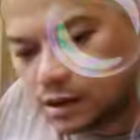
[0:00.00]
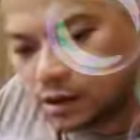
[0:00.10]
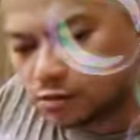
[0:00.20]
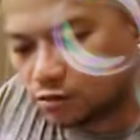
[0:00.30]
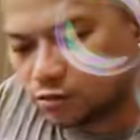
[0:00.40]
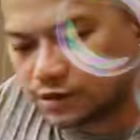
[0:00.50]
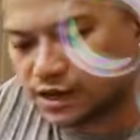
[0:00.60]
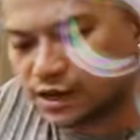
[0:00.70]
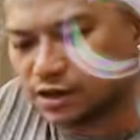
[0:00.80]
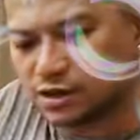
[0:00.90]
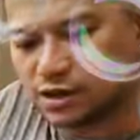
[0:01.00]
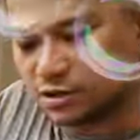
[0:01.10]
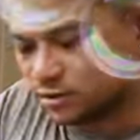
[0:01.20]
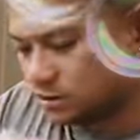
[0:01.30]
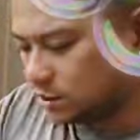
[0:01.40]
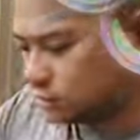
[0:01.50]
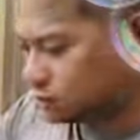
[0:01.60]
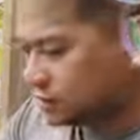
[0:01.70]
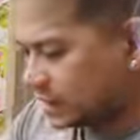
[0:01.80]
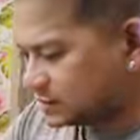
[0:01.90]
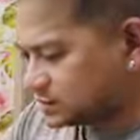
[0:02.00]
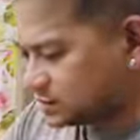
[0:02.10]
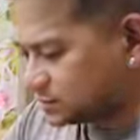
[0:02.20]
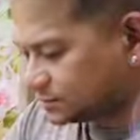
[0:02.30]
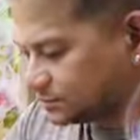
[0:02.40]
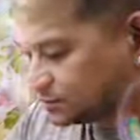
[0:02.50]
Kukuha tayo ng lechugas.